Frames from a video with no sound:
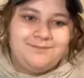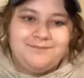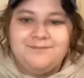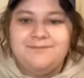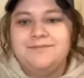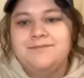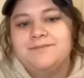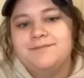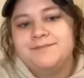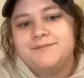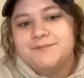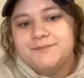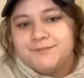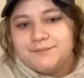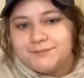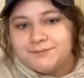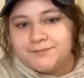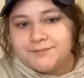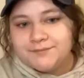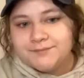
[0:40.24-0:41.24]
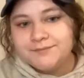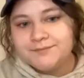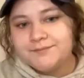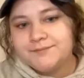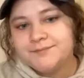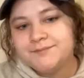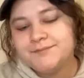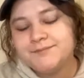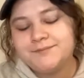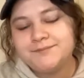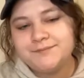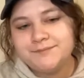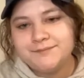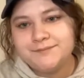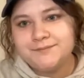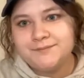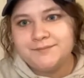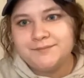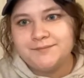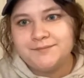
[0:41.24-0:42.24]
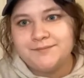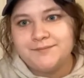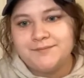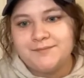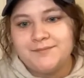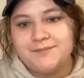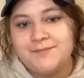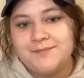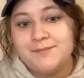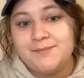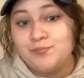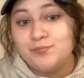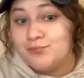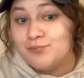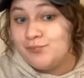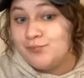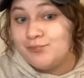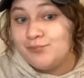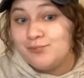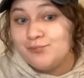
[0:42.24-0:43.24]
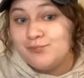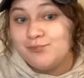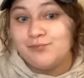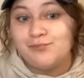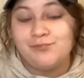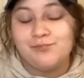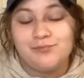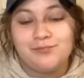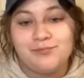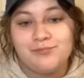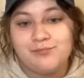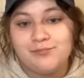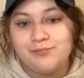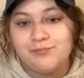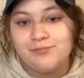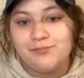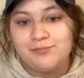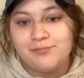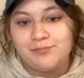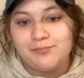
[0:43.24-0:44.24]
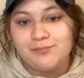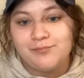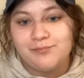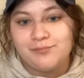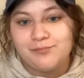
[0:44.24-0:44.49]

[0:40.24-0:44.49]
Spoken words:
(silent)